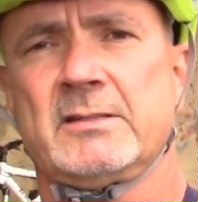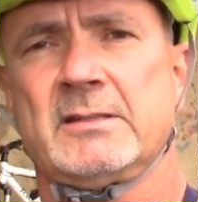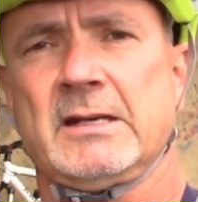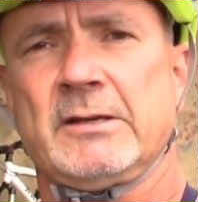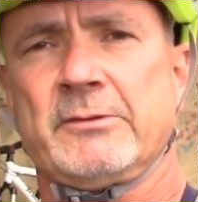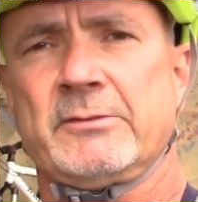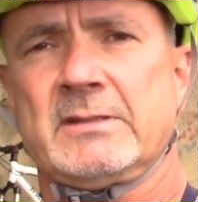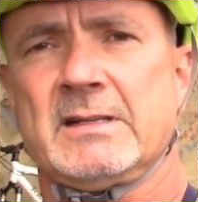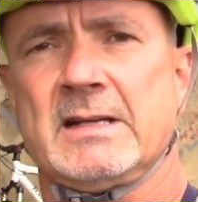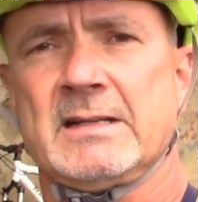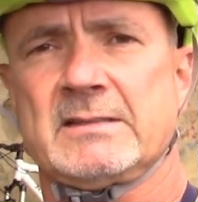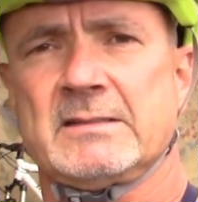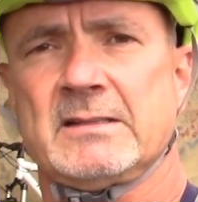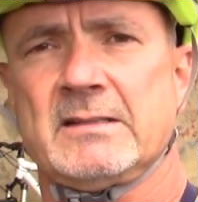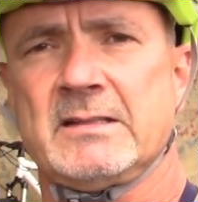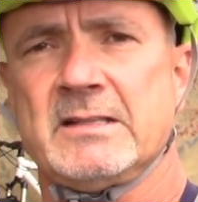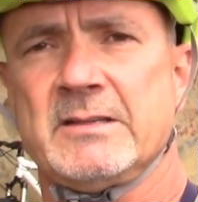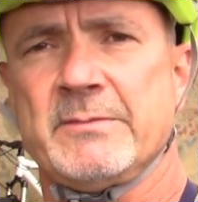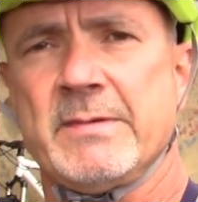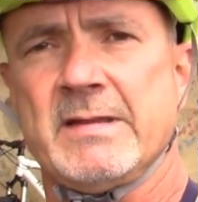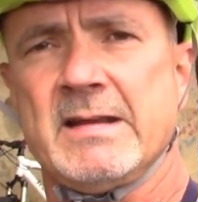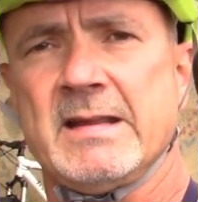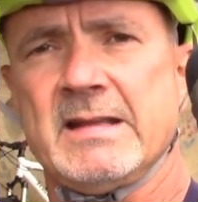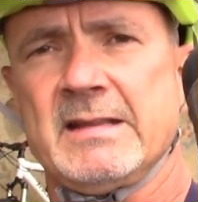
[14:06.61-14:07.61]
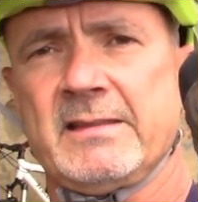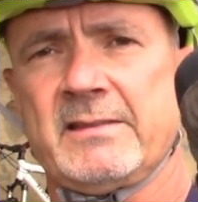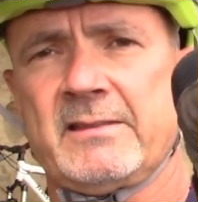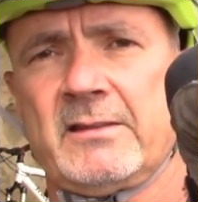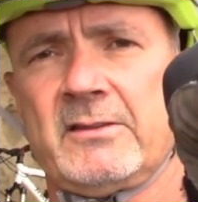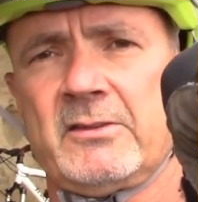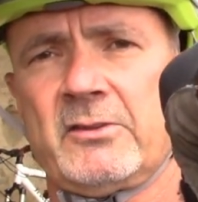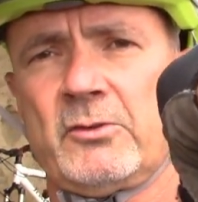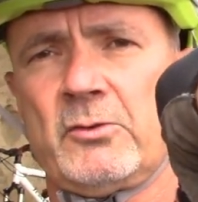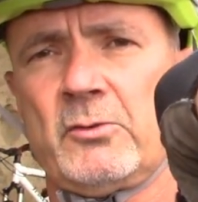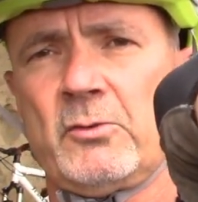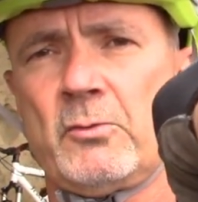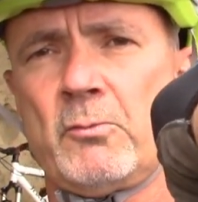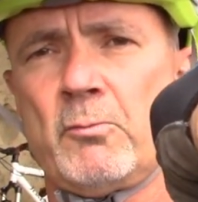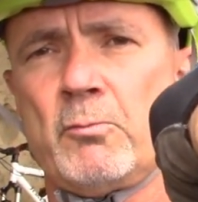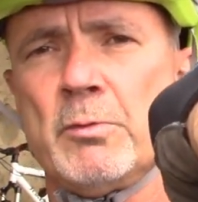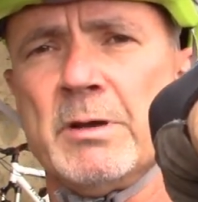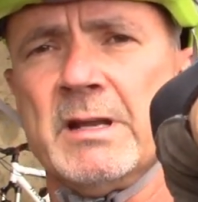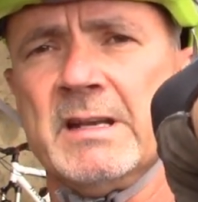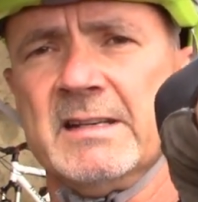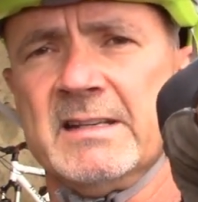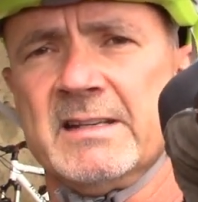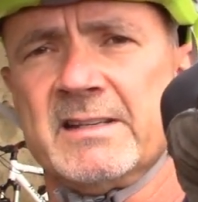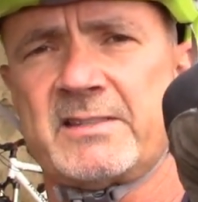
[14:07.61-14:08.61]
I would like to eliminate the little
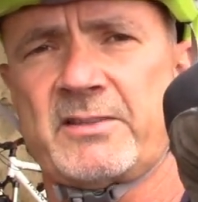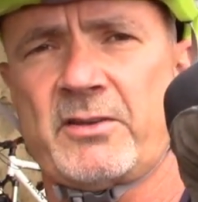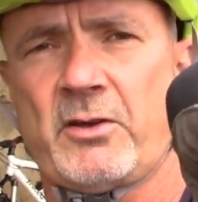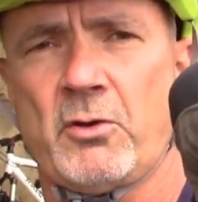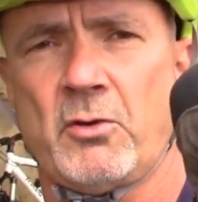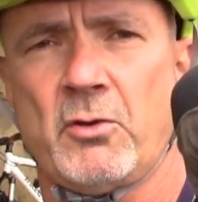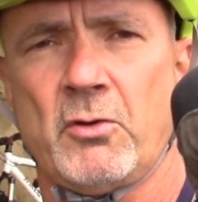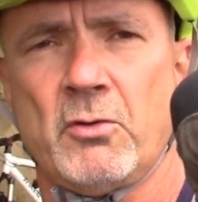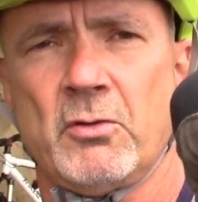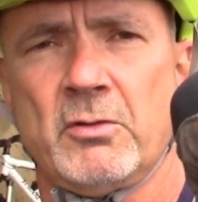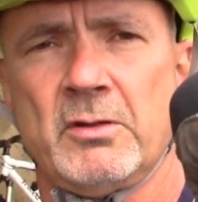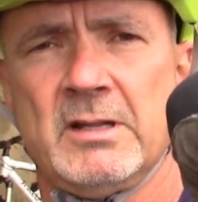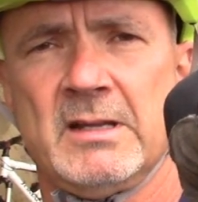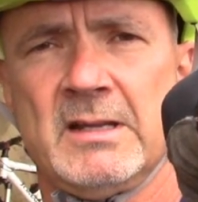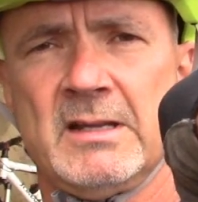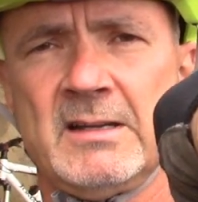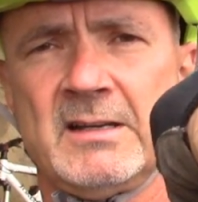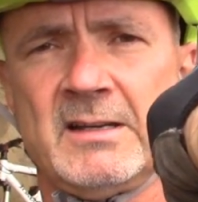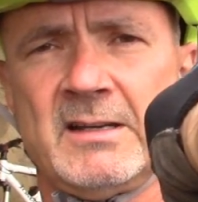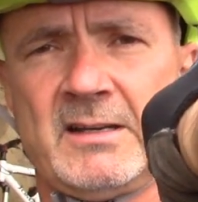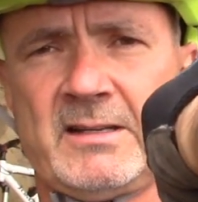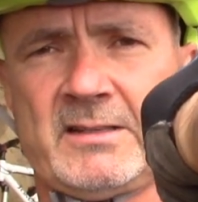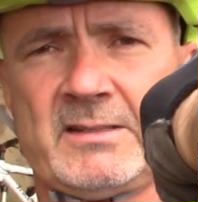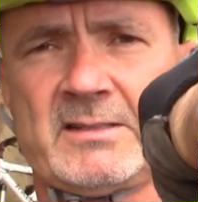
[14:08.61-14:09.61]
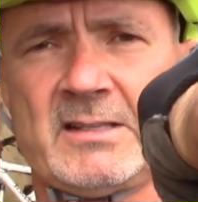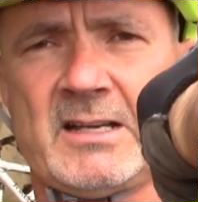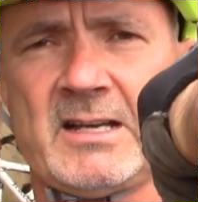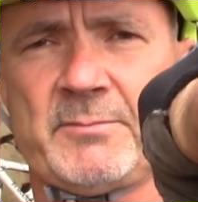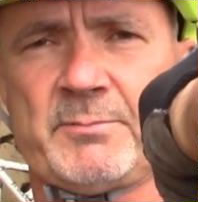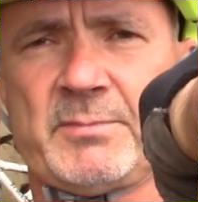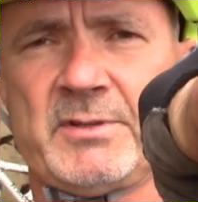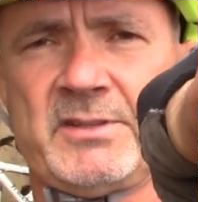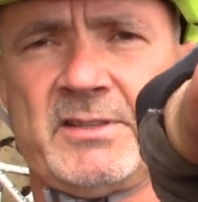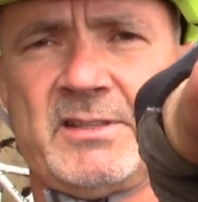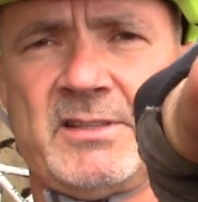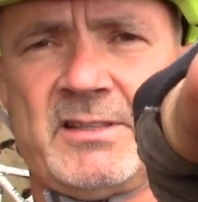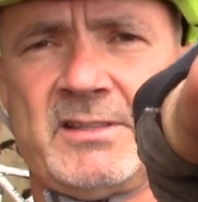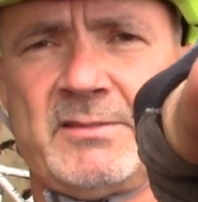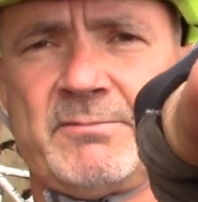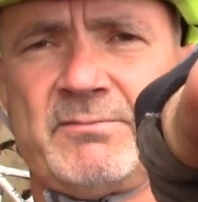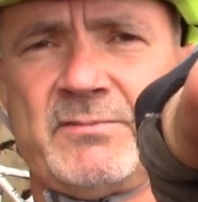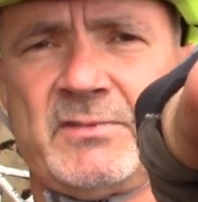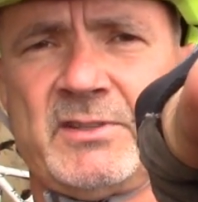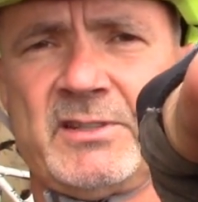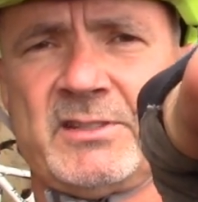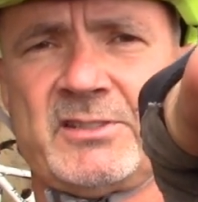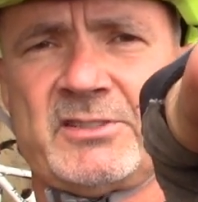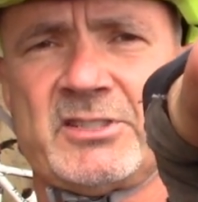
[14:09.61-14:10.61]
witness hole on top of the,
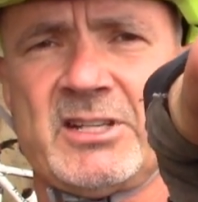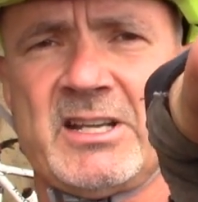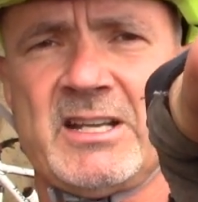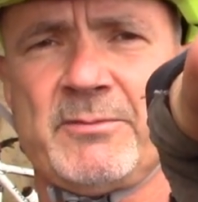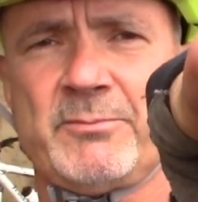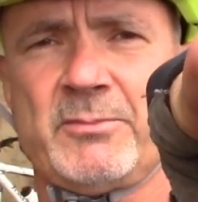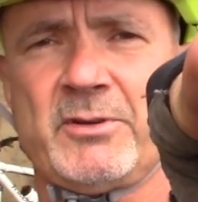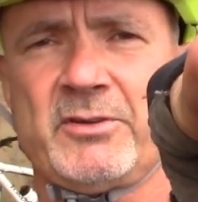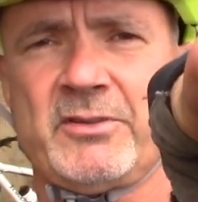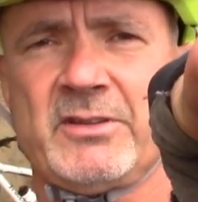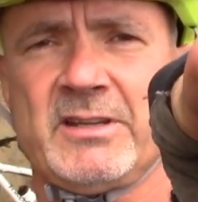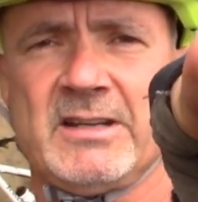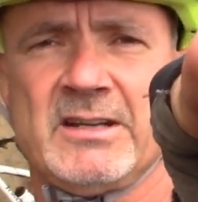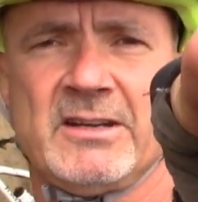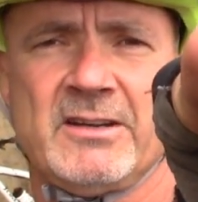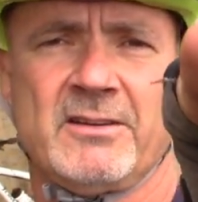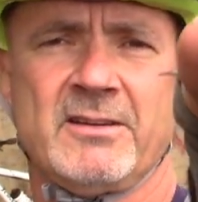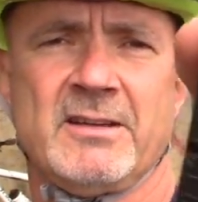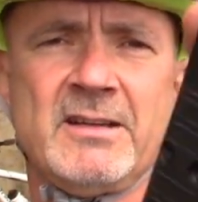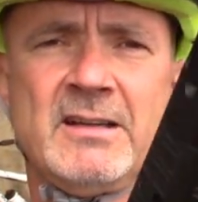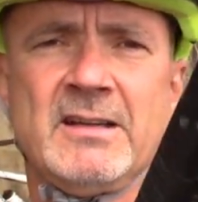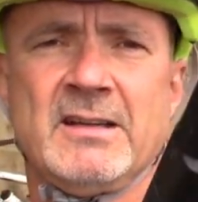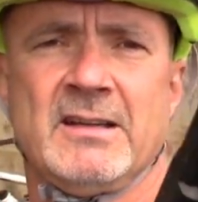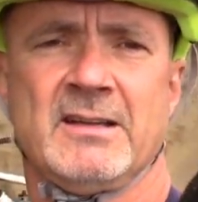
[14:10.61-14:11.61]
the chamber there.